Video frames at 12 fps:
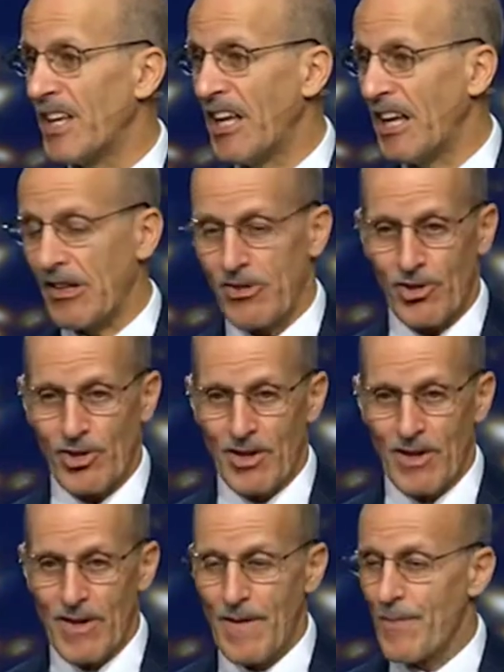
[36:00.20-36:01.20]
be
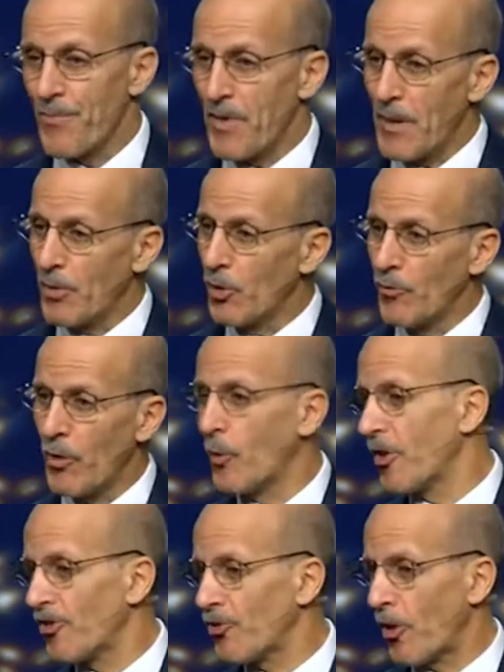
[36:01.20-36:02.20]
enhanced. People who've
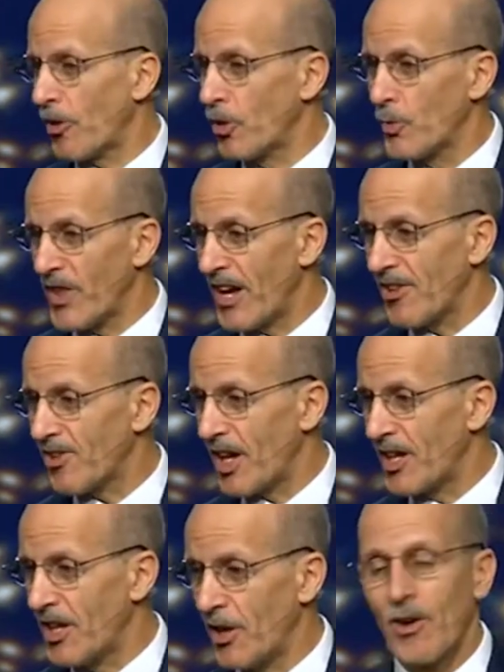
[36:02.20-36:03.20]
always struggled with
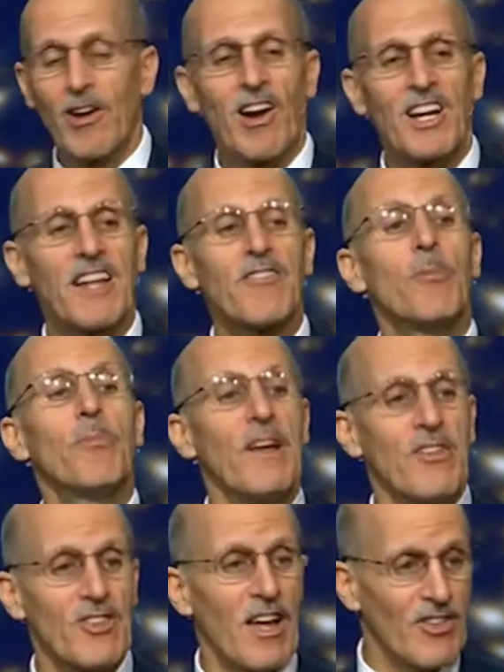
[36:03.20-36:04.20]
eyesight here are going to have the
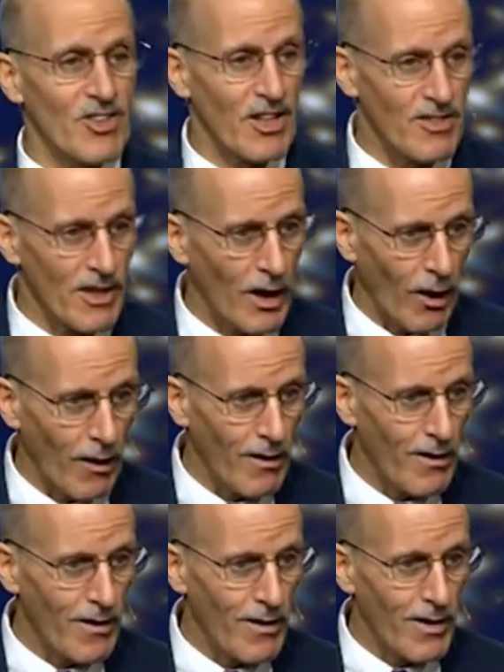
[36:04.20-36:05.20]
best eyesight there.
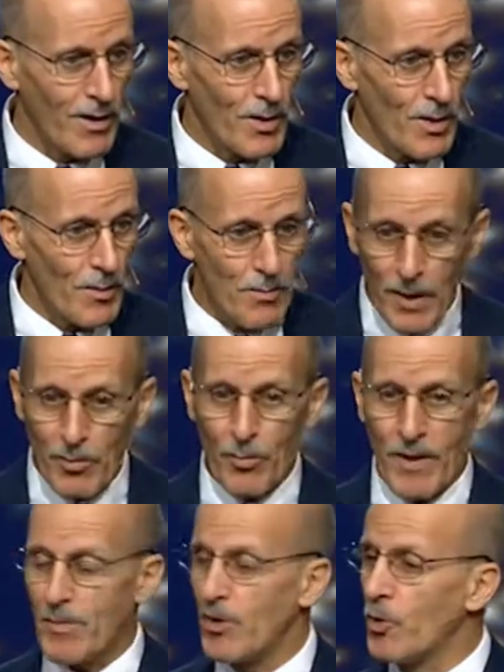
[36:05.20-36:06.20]

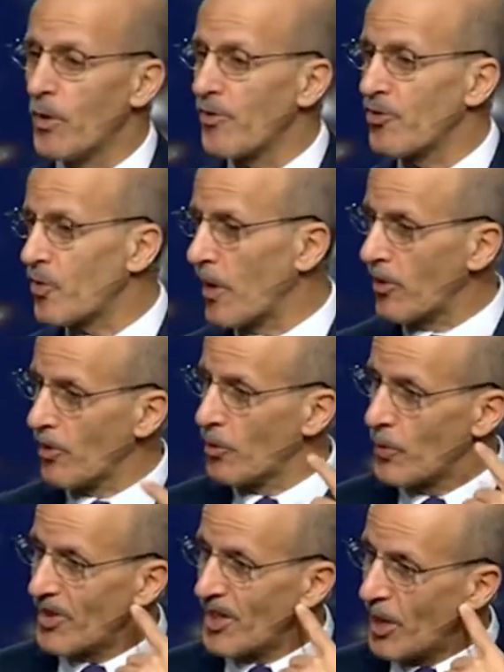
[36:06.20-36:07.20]
People maybe who have
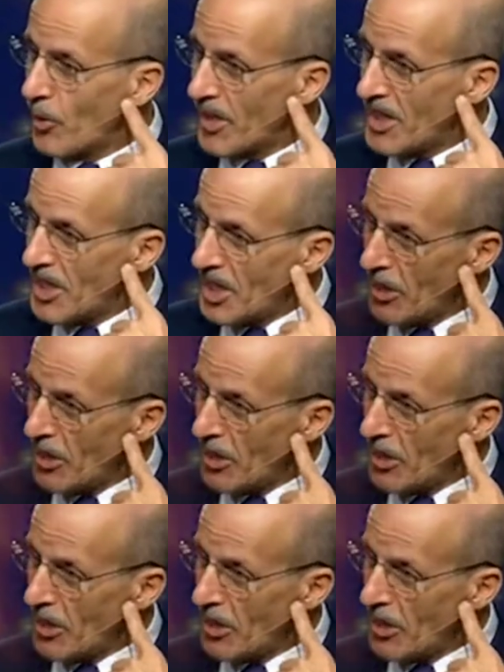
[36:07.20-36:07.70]
struggled with hearing